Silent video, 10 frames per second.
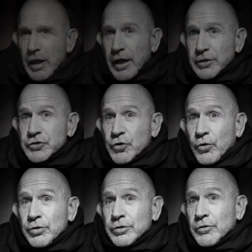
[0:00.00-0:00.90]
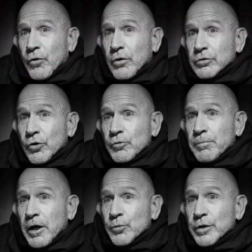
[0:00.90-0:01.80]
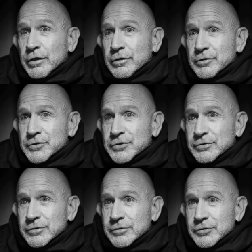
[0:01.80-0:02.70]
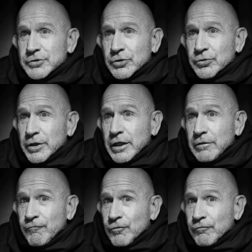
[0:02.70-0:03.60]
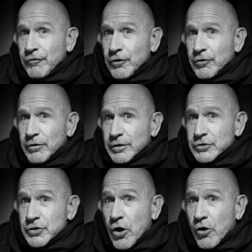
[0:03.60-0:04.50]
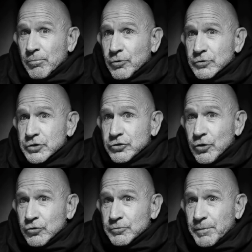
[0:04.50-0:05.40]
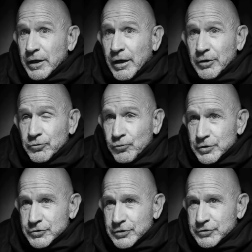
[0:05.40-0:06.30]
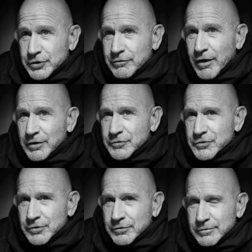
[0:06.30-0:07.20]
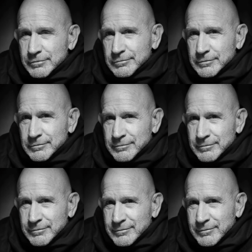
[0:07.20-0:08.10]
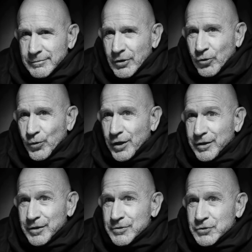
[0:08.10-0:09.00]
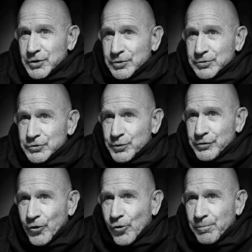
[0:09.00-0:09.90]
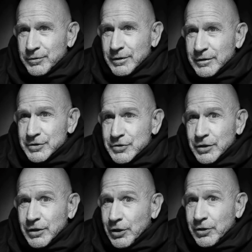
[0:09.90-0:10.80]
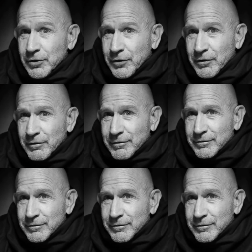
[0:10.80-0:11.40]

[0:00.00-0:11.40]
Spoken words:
As corn o'ergrown by weeds, so heedful fear is almost choked by unresisted lust. Away he steals with open listening ear,